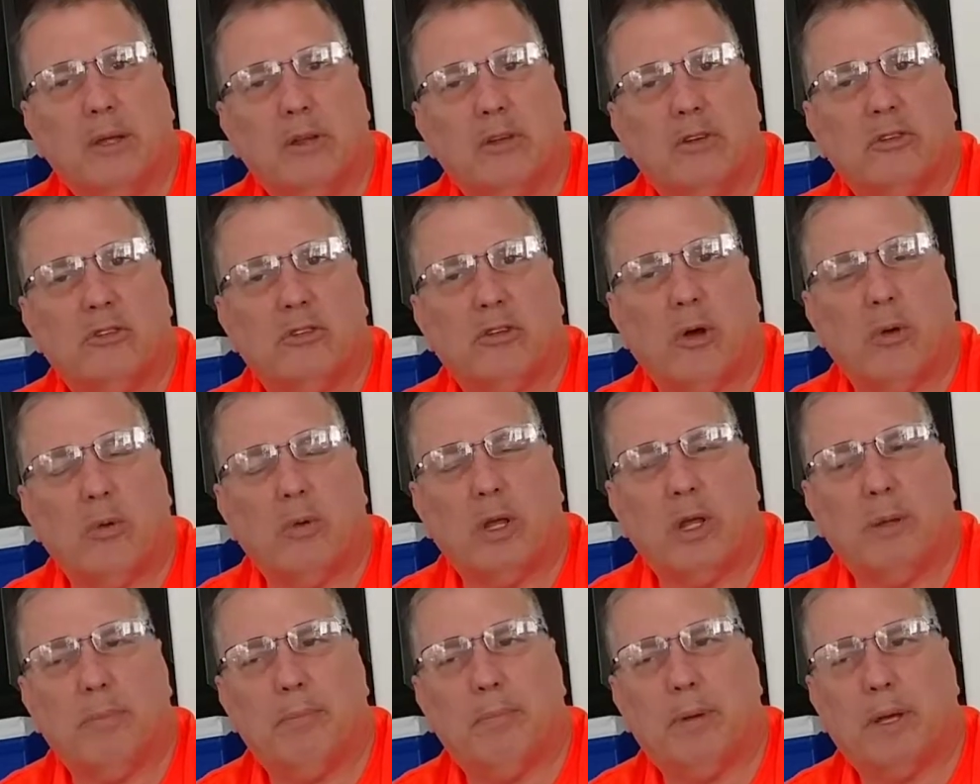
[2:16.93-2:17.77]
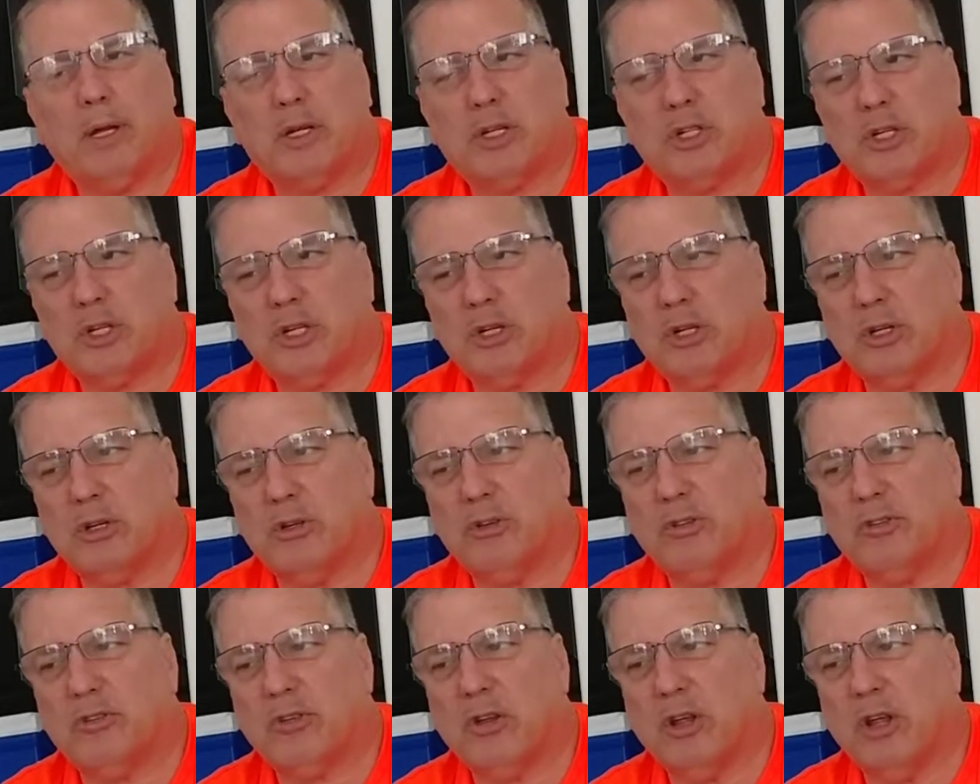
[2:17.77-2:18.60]
Sony
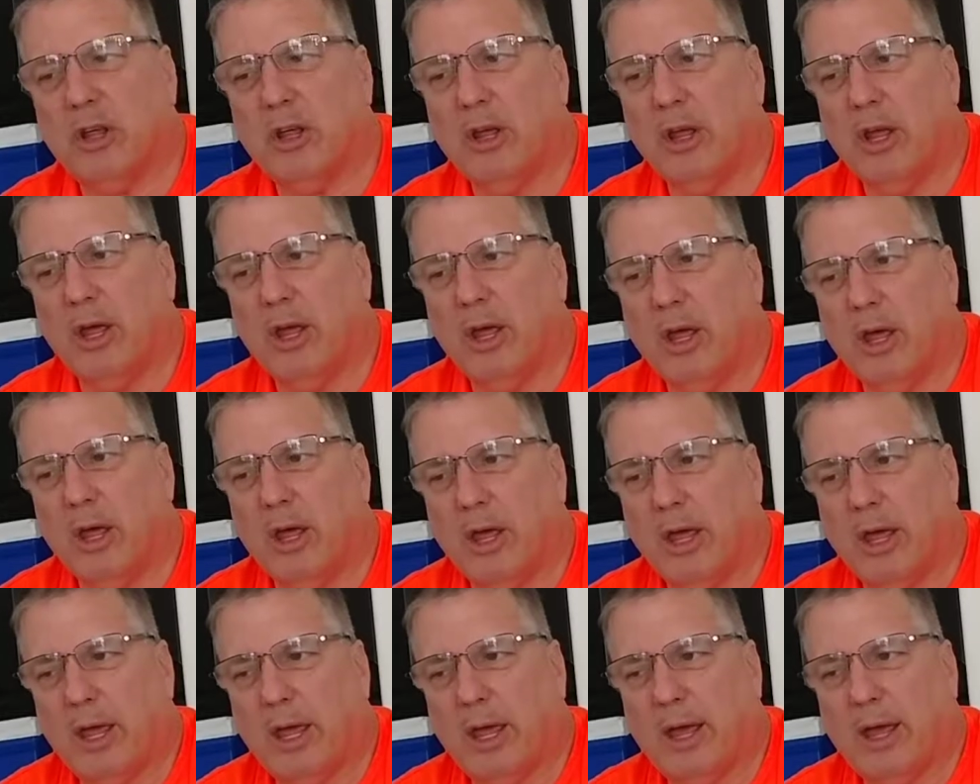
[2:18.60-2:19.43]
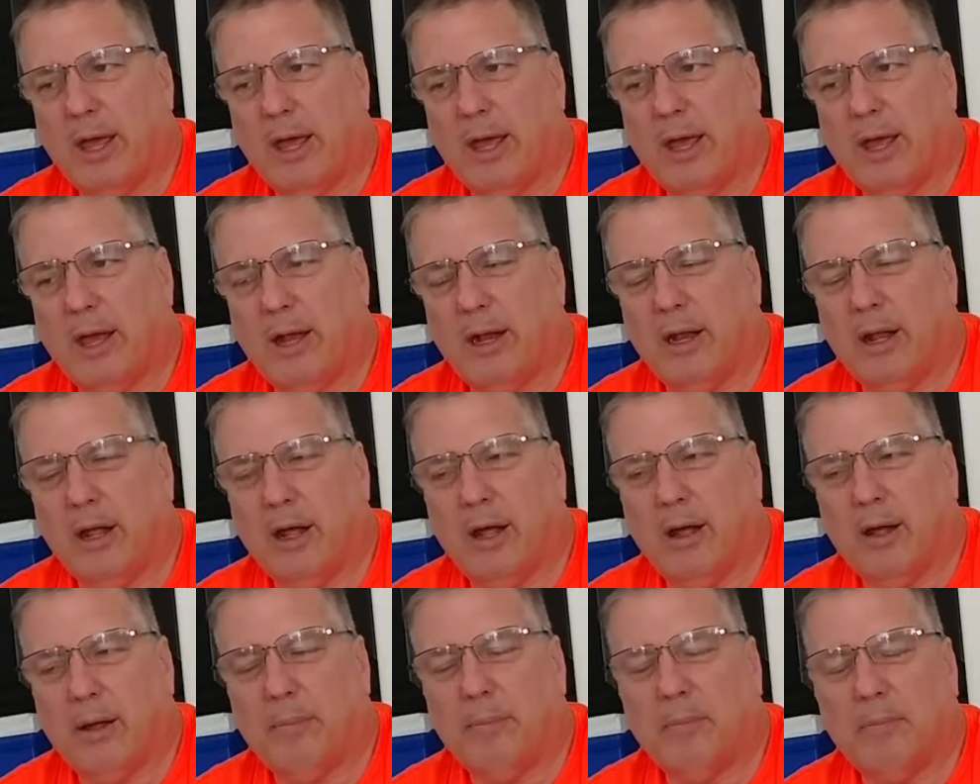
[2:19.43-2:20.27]
Pictures, and
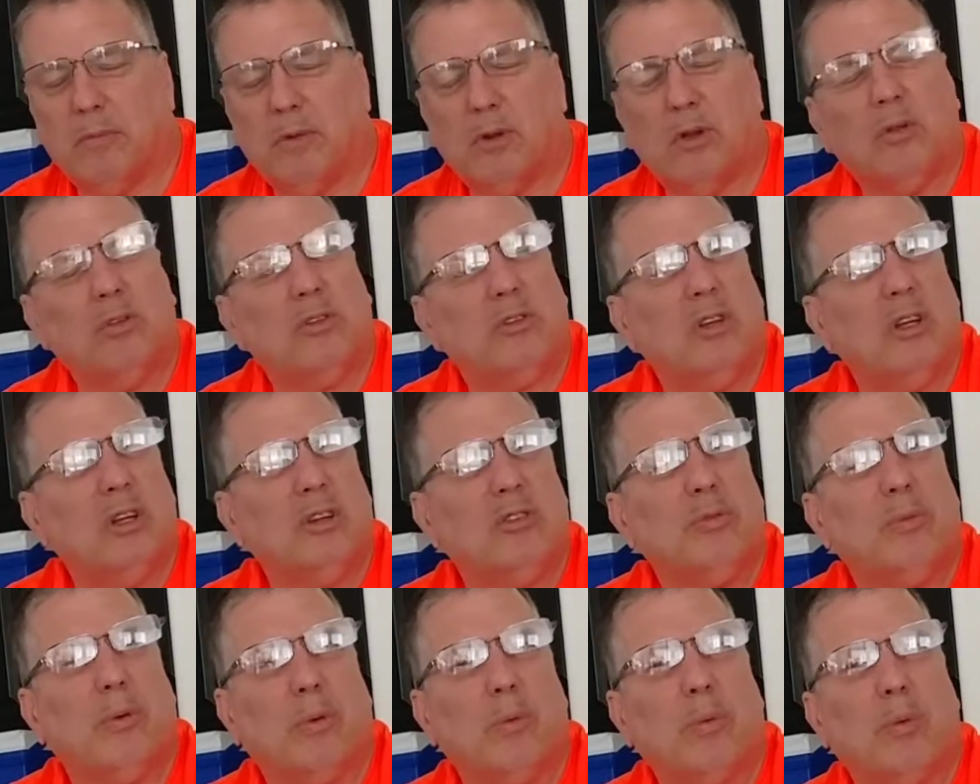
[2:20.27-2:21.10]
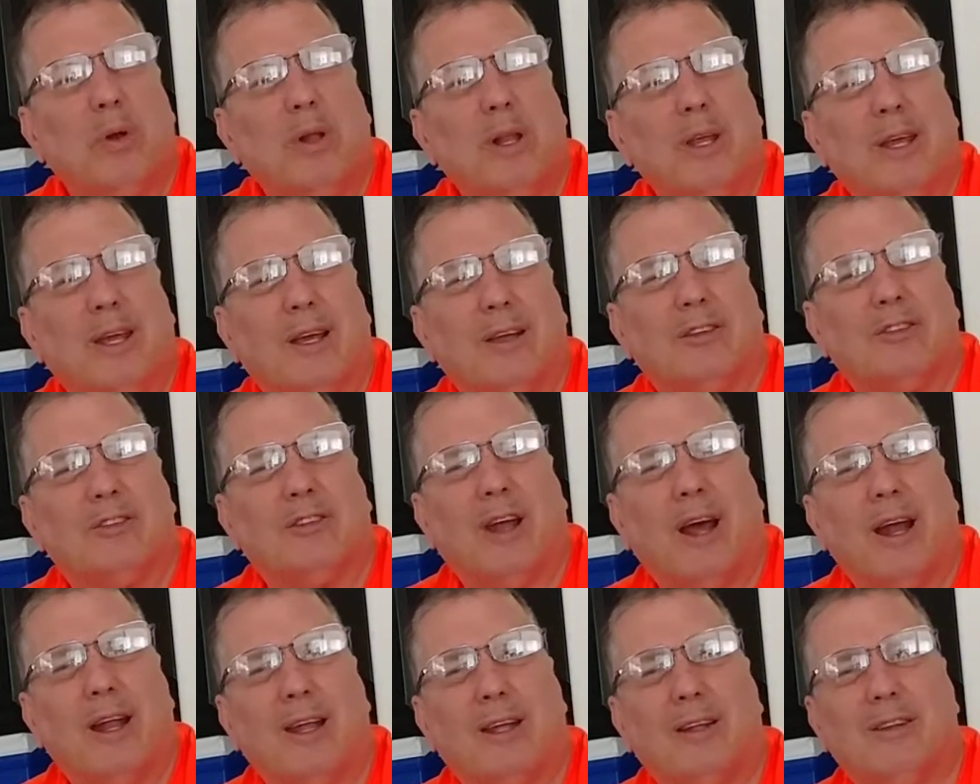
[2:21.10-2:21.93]
those things were really
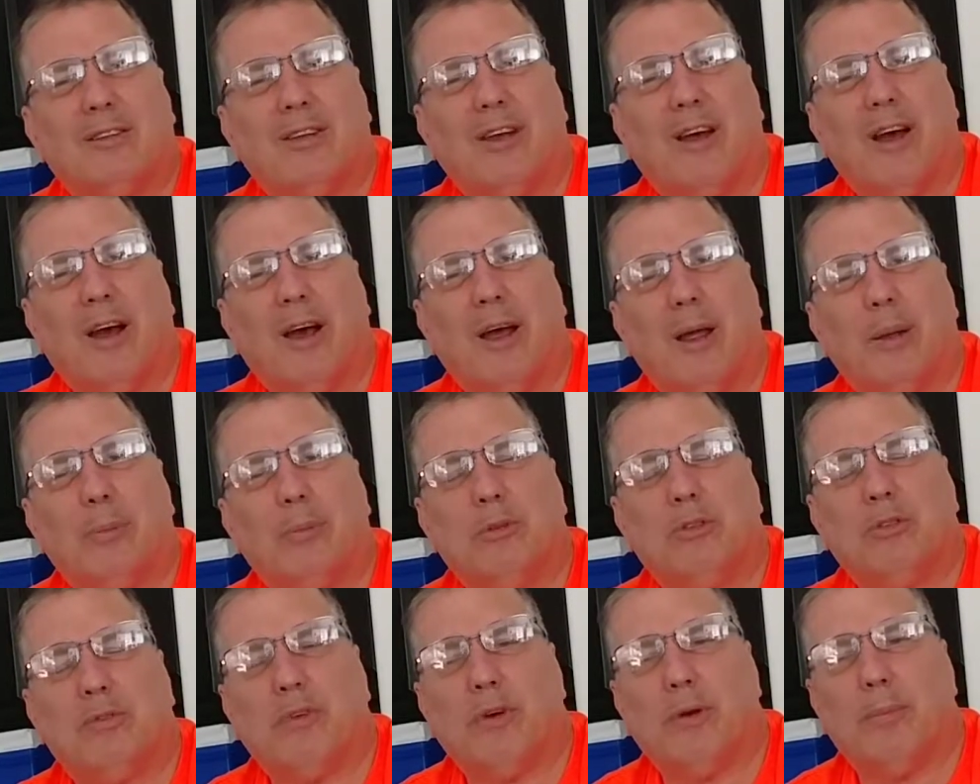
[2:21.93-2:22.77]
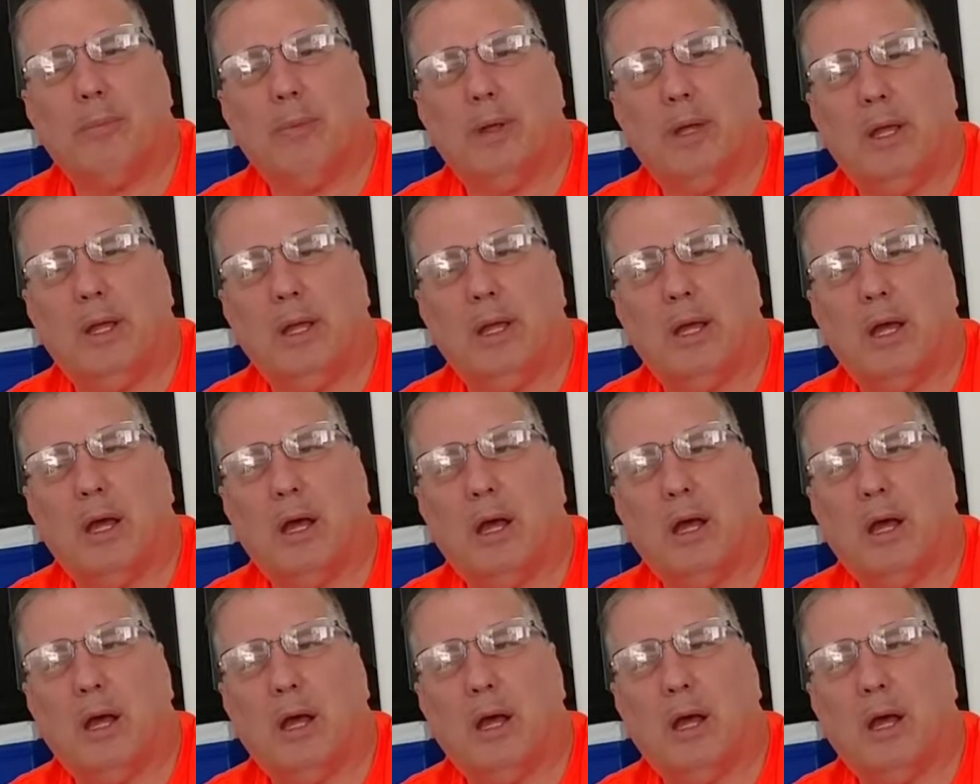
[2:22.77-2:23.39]
exciting times for me.